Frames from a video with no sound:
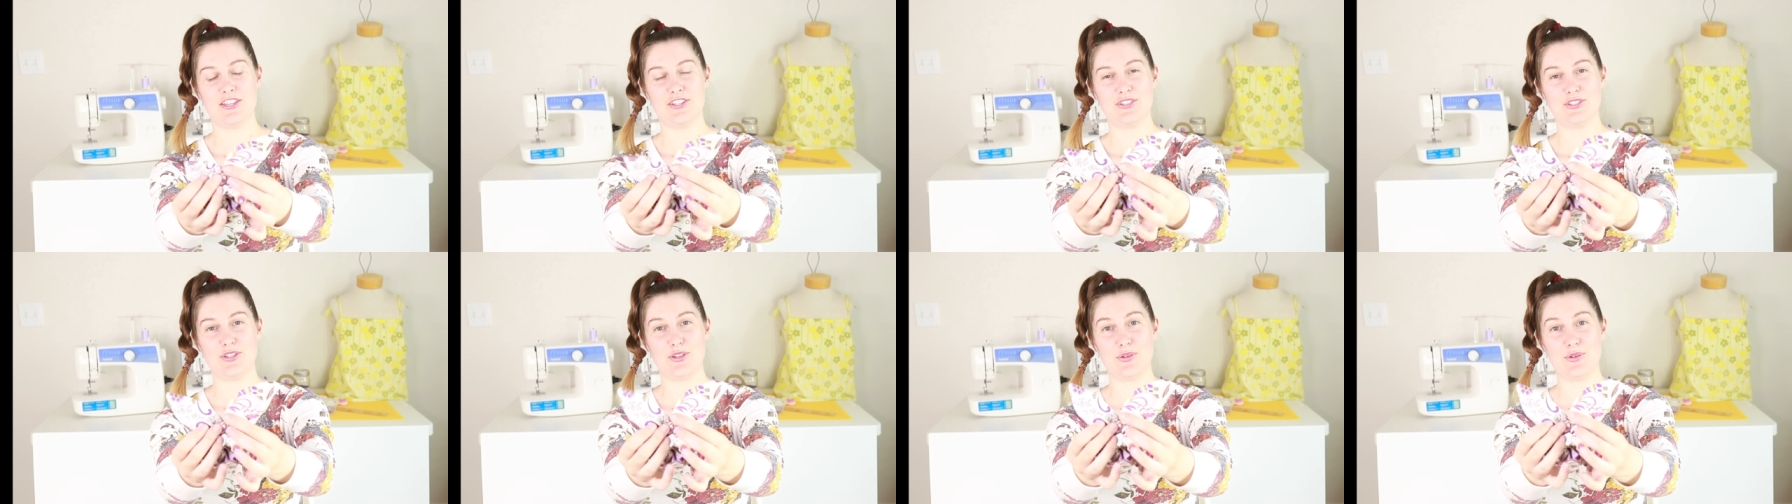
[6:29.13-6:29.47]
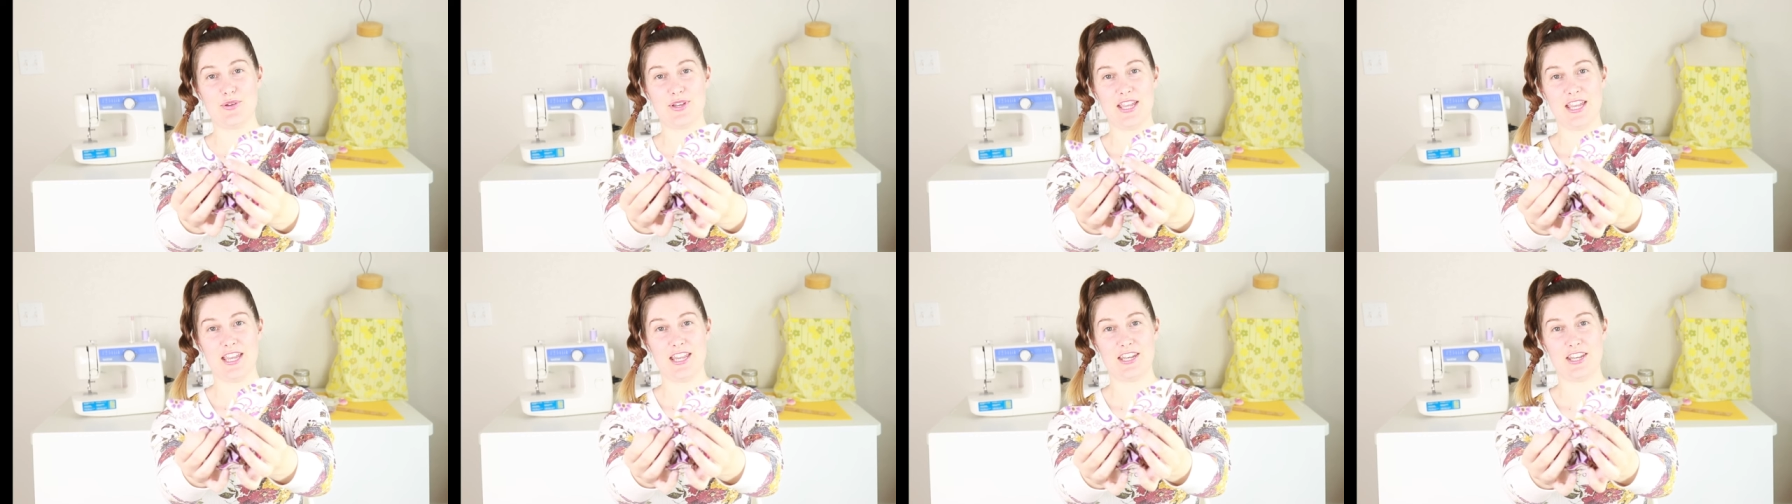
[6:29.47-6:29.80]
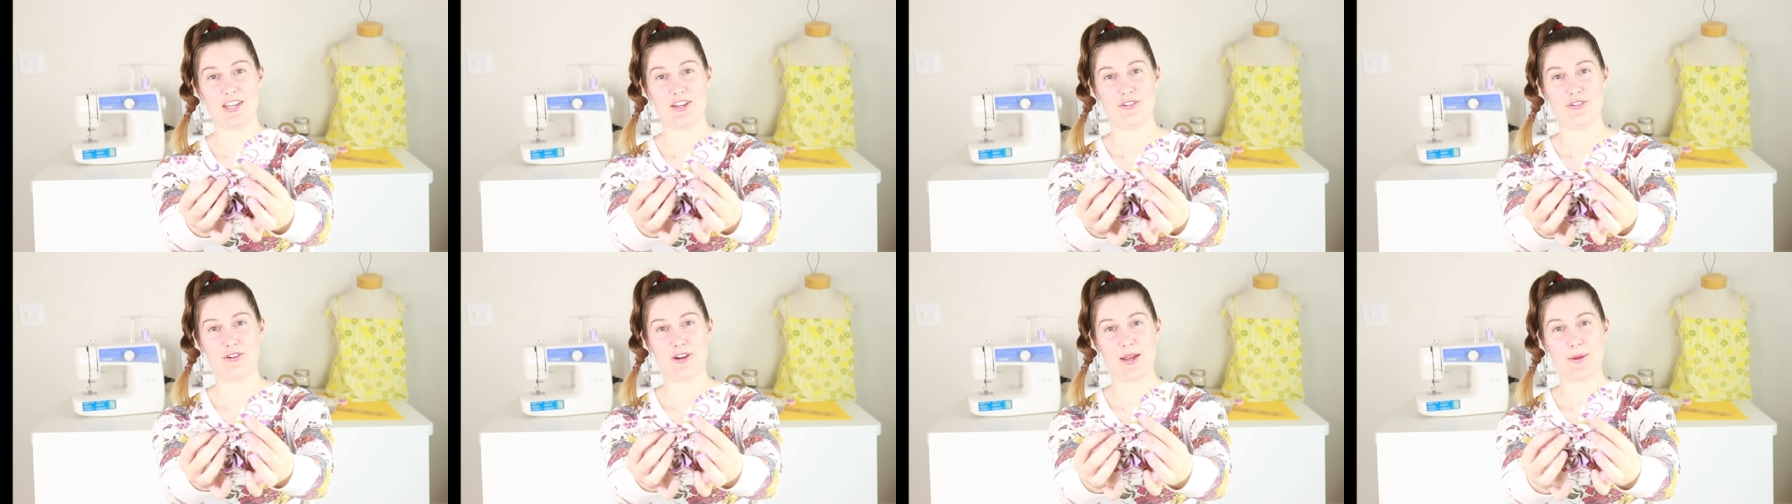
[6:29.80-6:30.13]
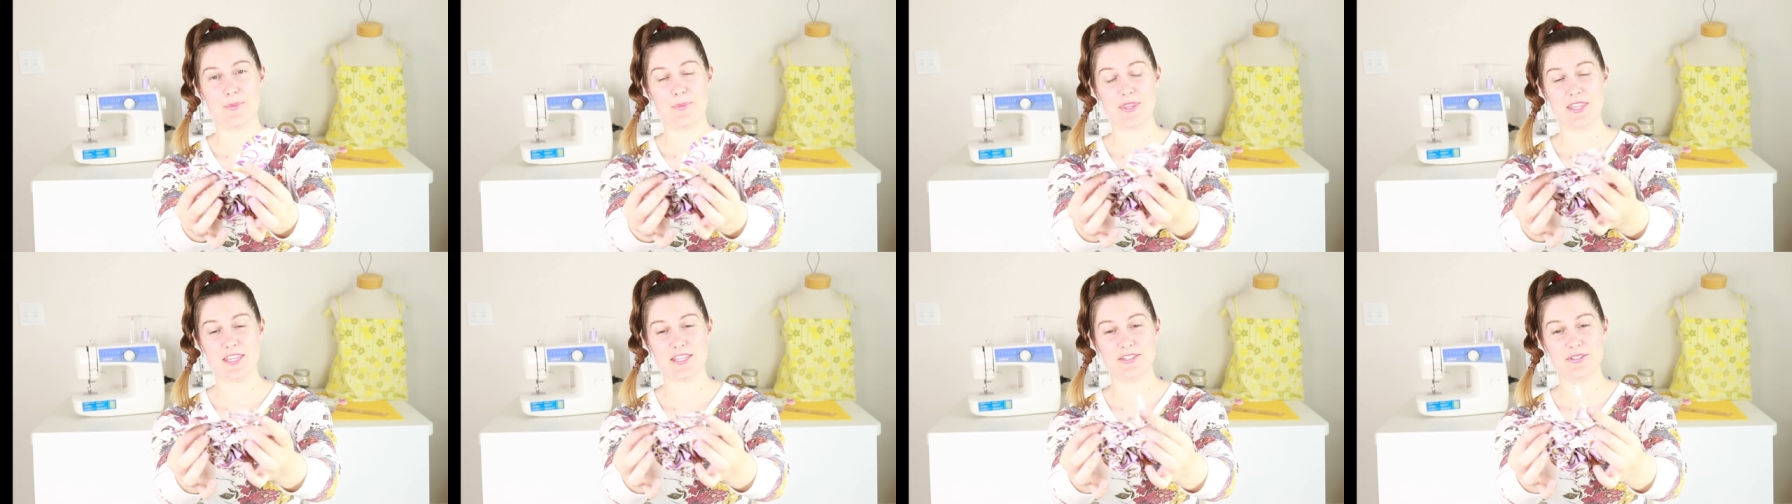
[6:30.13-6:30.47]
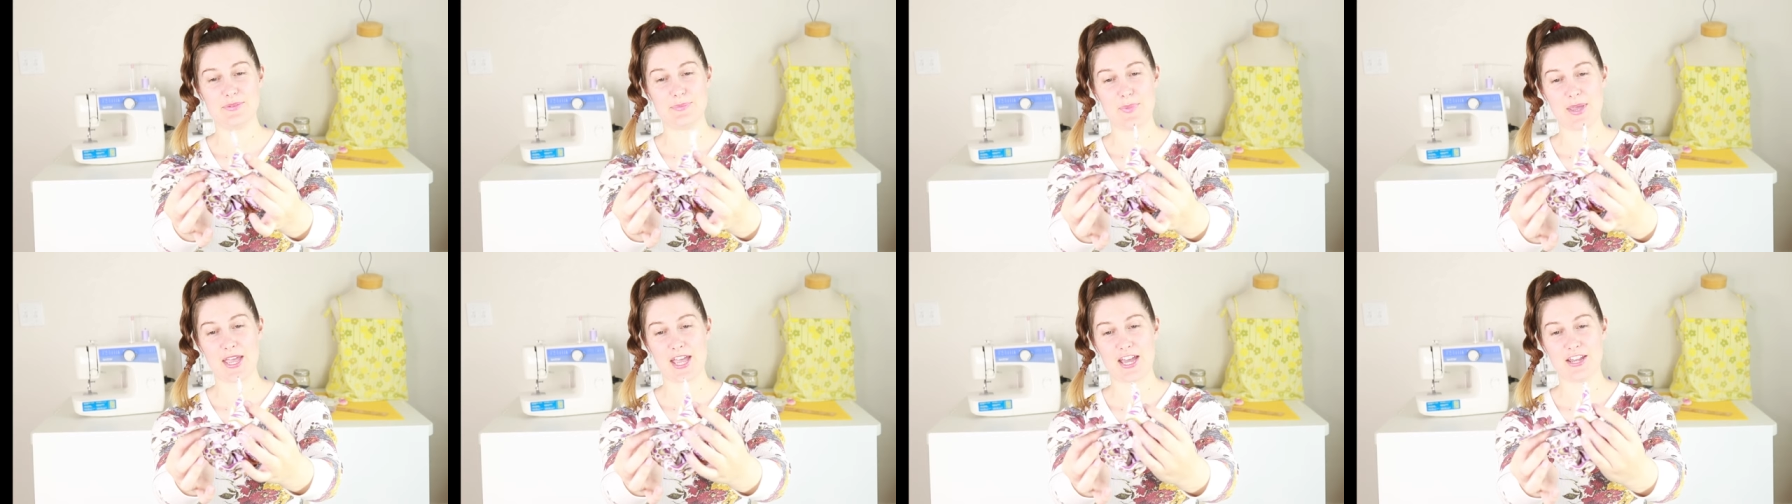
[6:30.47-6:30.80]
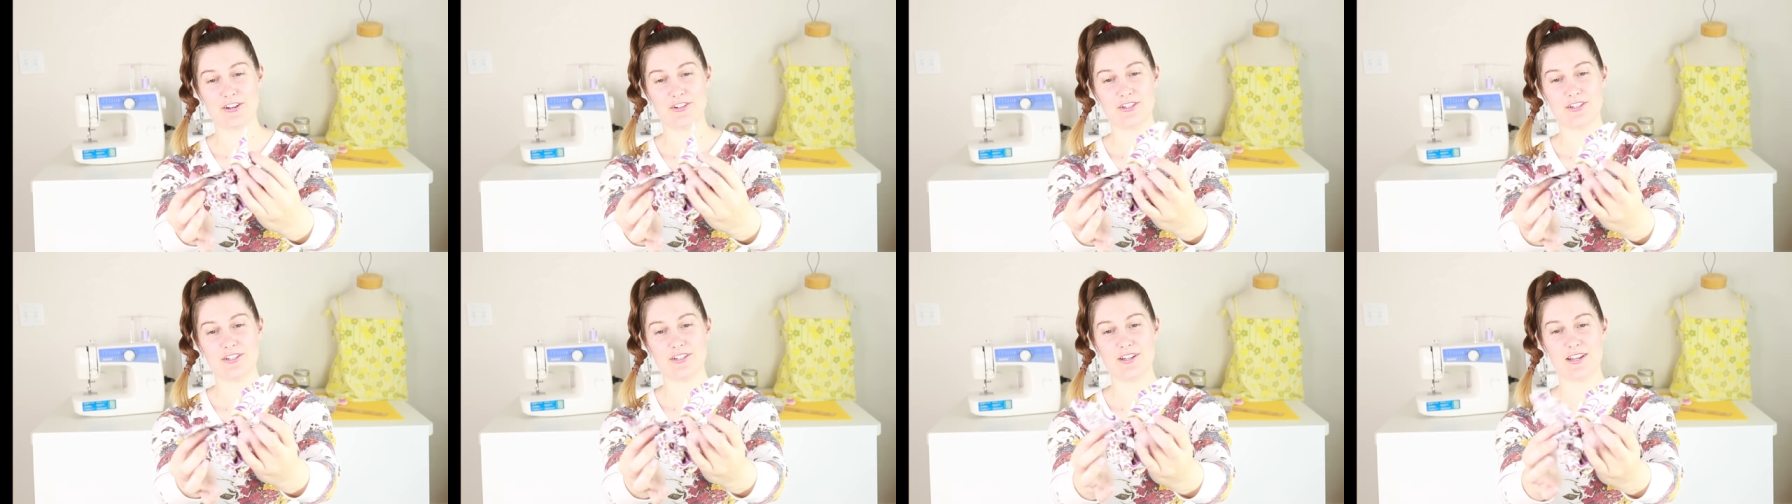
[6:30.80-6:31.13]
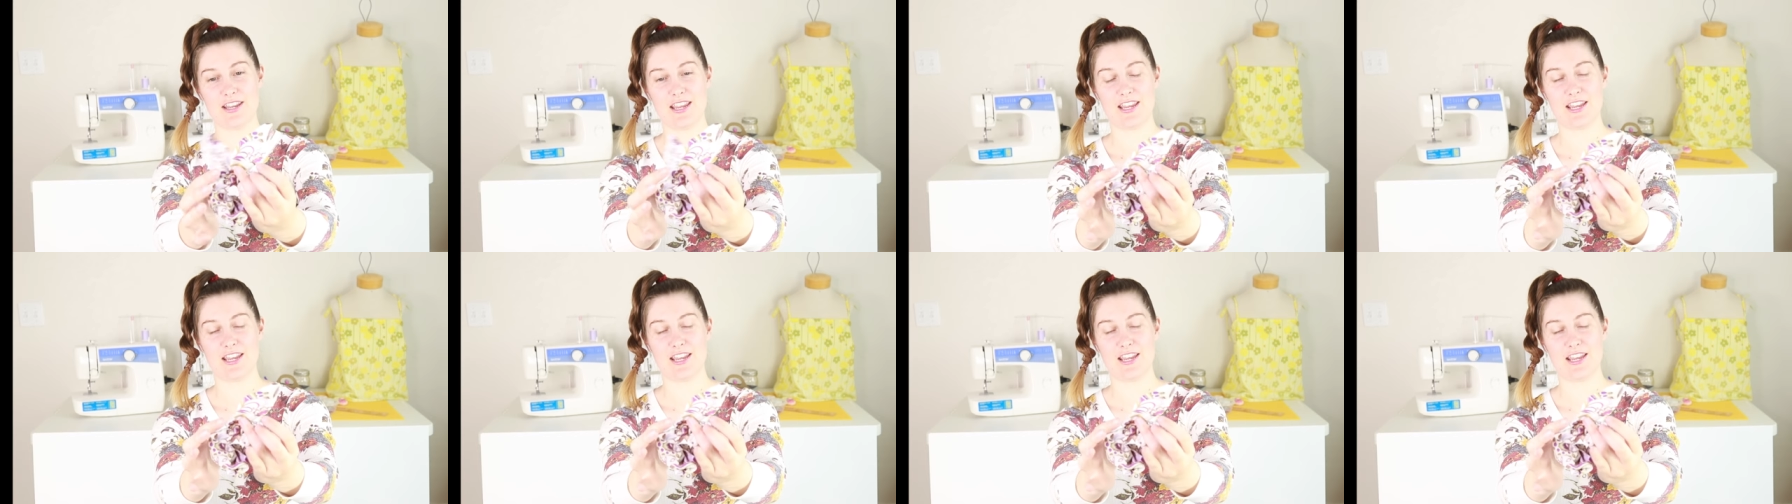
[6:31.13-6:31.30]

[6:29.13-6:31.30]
So go ahead and grab this pattern